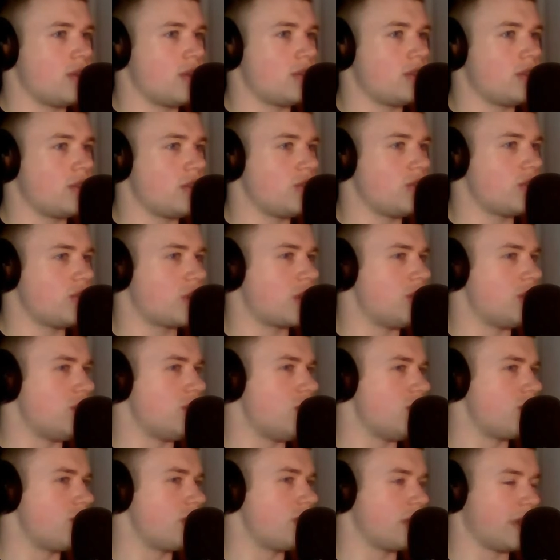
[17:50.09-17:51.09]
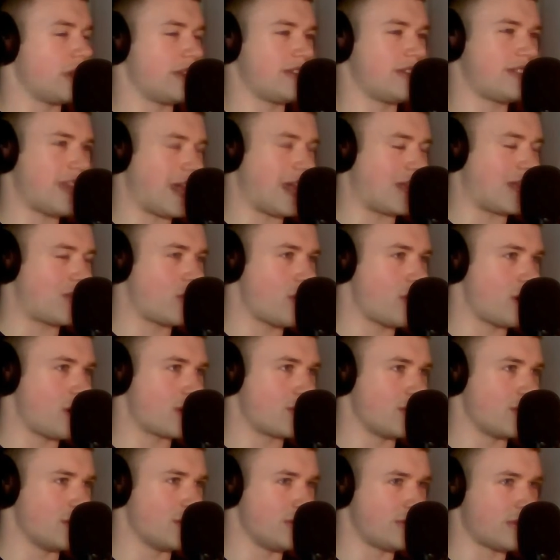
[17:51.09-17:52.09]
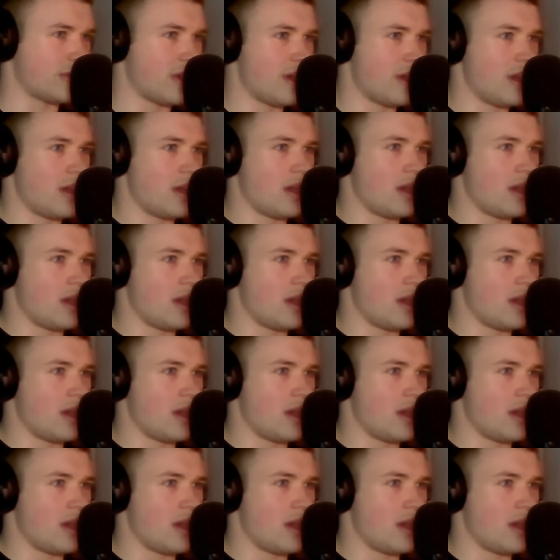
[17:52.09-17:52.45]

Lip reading: You can usually stick to it because